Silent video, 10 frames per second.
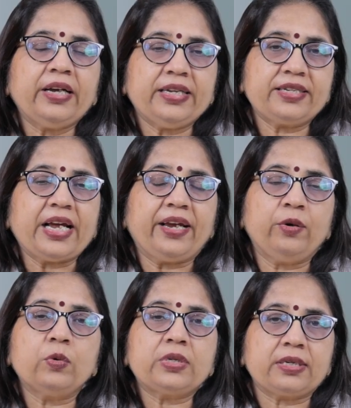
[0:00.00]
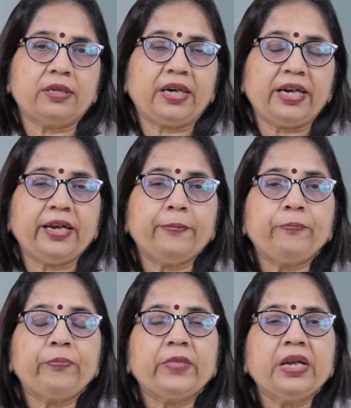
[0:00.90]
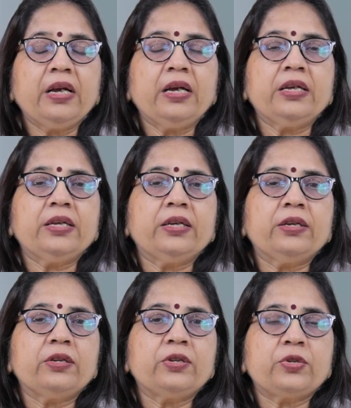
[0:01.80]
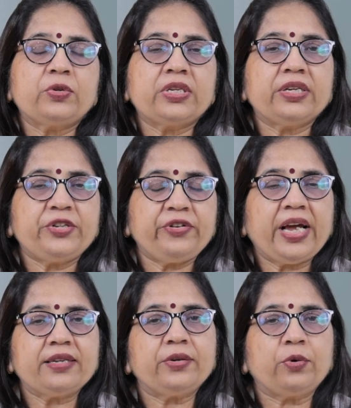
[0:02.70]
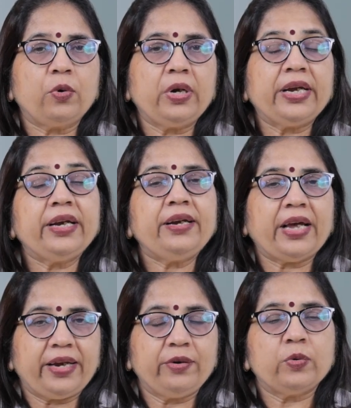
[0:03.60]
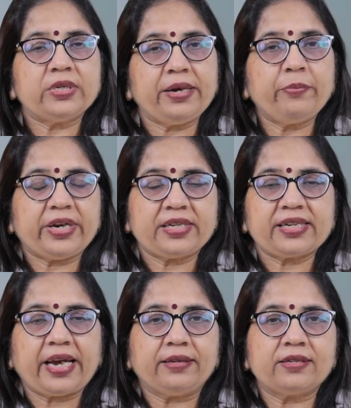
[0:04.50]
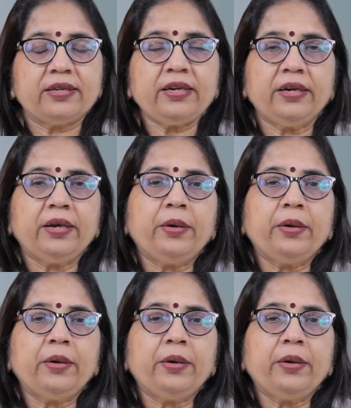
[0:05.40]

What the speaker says: is diagnosed early. So surgery has a role in diagnosing breast cancer